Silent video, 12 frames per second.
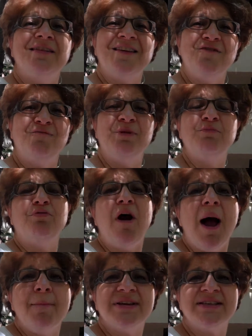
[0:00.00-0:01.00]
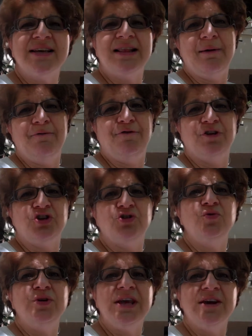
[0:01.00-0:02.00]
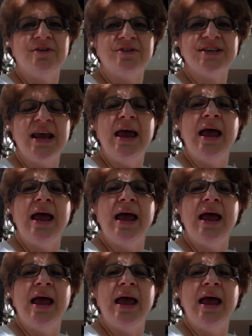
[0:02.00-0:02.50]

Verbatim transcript: that you've been promising them for two years.